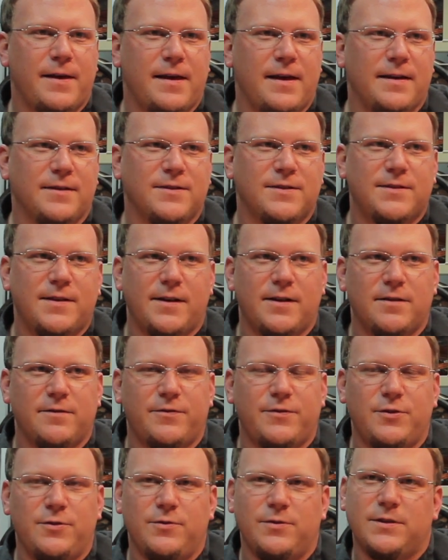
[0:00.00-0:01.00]
Instead
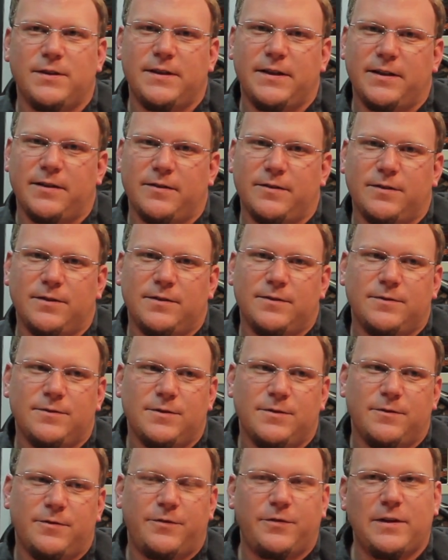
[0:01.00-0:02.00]
of using
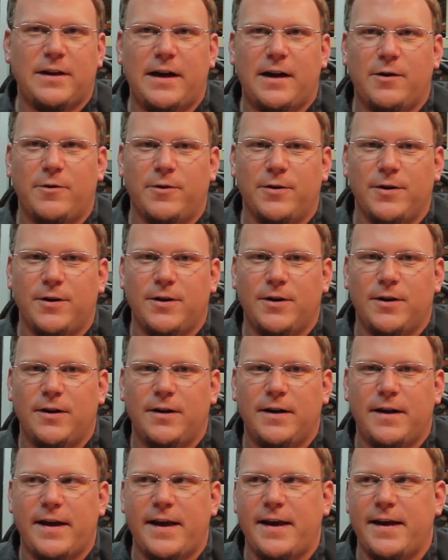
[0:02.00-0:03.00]
flour
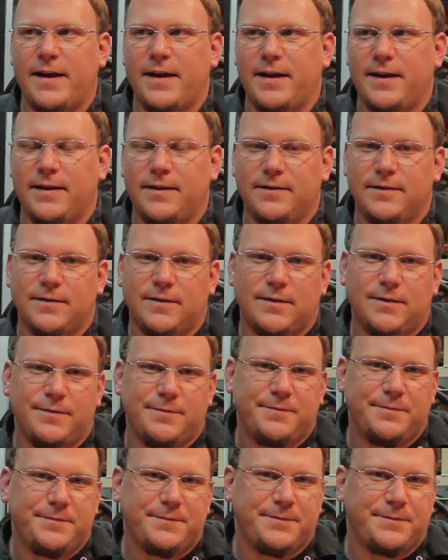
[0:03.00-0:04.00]
and
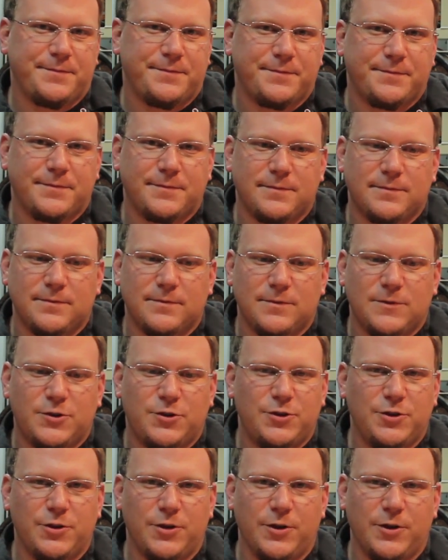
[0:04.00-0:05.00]

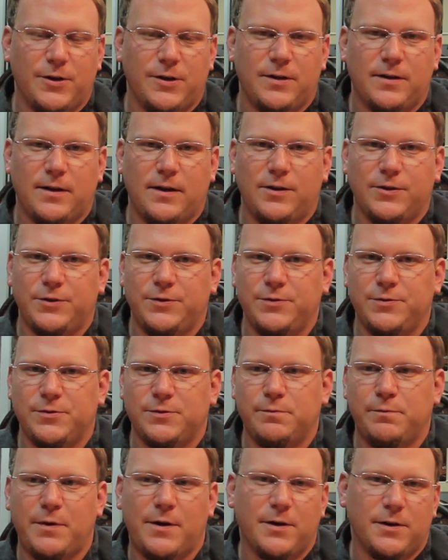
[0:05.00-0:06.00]
sugar, I'll use
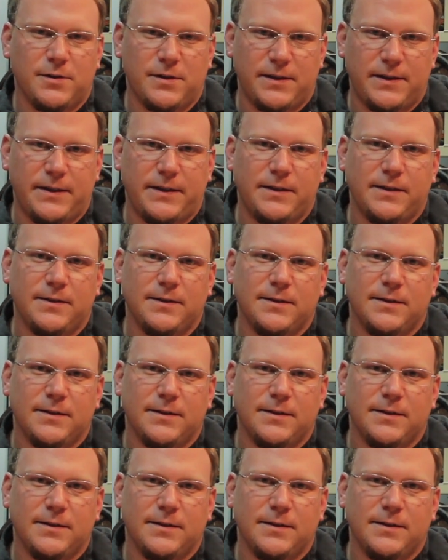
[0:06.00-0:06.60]
barley.